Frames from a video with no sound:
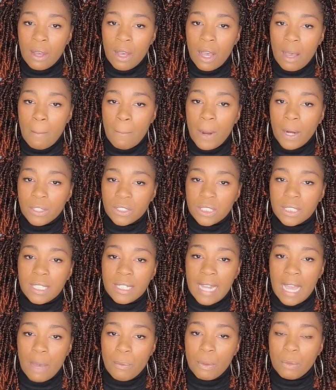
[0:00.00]
a person that
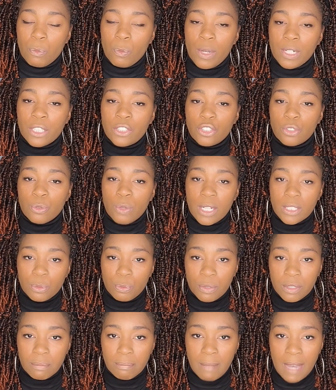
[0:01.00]
I would want to trust
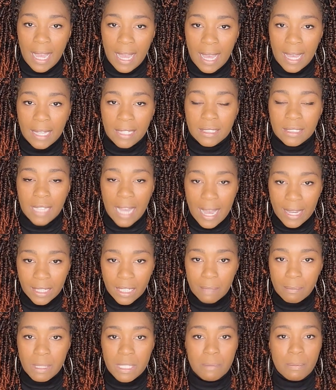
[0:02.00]
with my
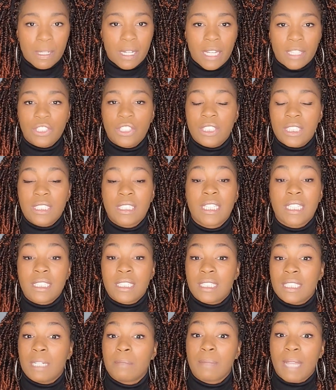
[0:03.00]
documents, because she just didn't
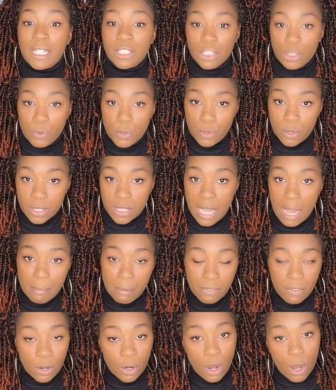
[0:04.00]
seem like she was on top
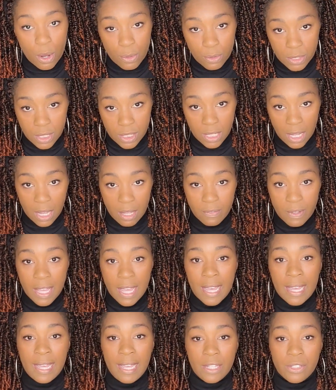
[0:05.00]
of her own stuff.
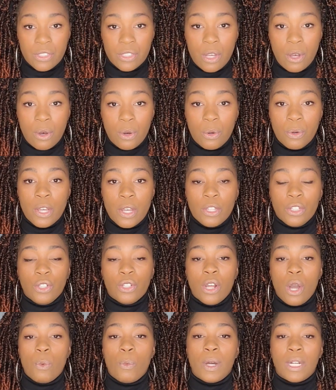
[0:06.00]
And so you
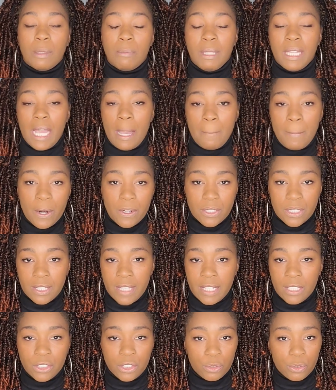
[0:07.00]
don't want to be that person
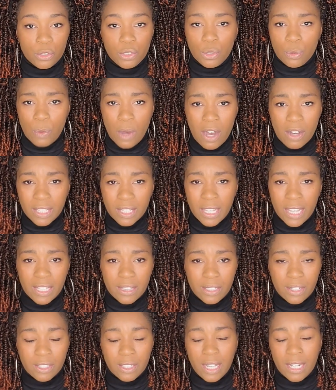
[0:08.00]
that as soon as you walk in,
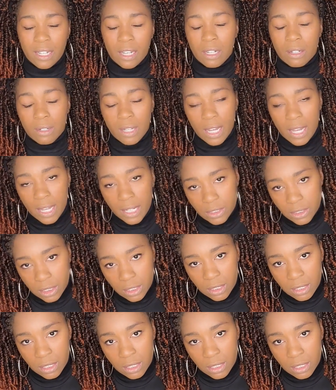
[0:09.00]
they're like, oh gosh,